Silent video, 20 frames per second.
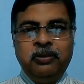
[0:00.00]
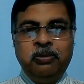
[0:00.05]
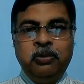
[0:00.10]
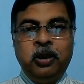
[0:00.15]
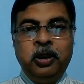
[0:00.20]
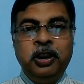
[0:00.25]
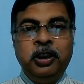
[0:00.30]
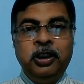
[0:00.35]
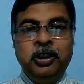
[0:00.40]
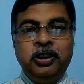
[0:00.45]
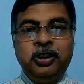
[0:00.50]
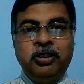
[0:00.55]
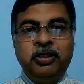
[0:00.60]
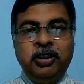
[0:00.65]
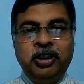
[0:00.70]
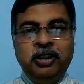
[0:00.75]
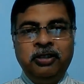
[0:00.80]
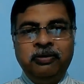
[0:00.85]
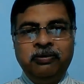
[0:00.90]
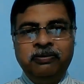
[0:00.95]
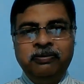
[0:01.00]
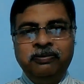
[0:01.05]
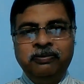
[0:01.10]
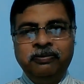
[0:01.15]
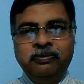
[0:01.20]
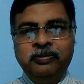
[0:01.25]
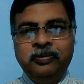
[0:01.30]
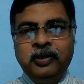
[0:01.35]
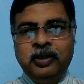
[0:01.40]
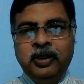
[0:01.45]
monitor screen.
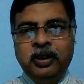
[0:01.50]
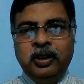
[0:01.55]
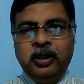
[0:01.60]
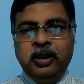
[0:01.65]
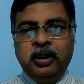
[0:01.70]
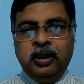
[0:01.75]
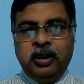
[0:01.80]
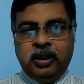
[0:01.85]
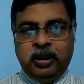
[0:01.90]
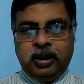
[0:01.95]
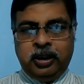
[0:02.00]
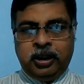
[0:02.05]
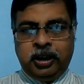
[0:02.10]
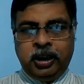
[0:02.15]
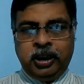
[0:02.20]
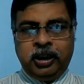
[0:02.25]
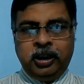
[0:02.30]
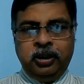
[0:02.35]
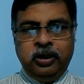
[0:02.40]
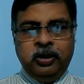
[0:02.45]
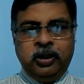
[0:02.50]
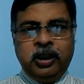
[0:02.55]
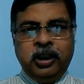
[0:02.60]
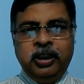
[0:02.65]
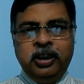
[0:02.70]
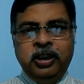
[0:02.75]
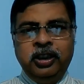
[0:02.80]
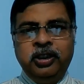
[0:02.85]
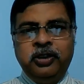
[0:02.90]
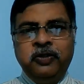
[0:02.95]
Take a look
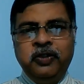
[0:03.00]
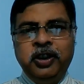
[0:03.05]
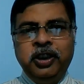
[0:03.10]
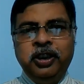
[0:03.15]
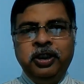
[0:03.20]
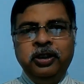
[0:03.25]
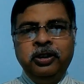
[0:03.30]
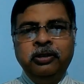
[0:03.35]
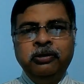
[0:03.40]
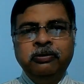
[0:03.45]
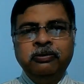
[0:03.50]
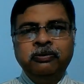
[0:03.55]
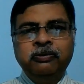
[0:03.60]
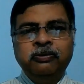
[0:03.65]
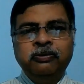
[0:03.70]
at this video.